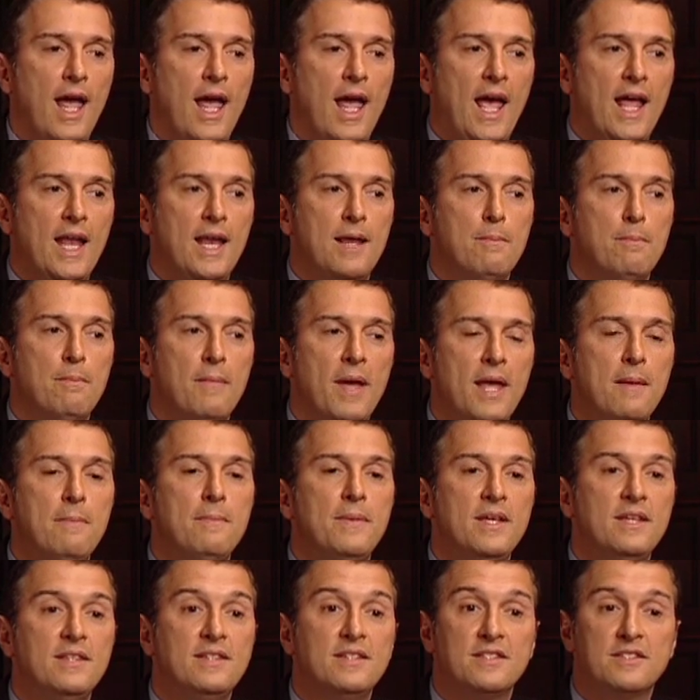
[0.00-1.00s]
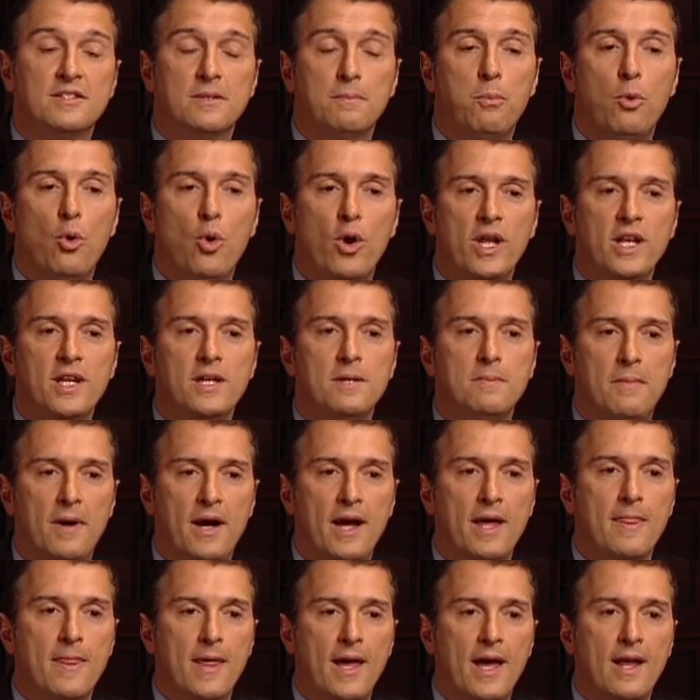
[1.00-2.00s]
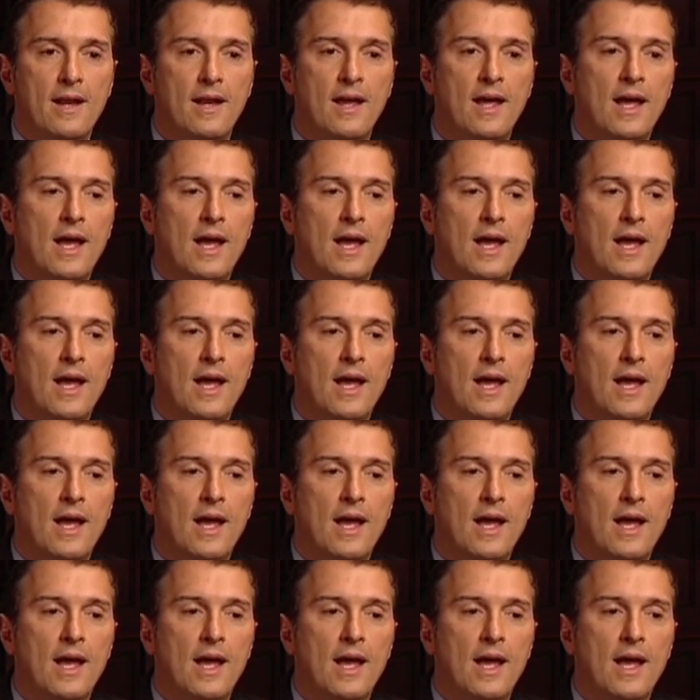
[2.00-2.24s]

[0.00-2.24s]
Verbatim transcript: and it may be disappointed by that.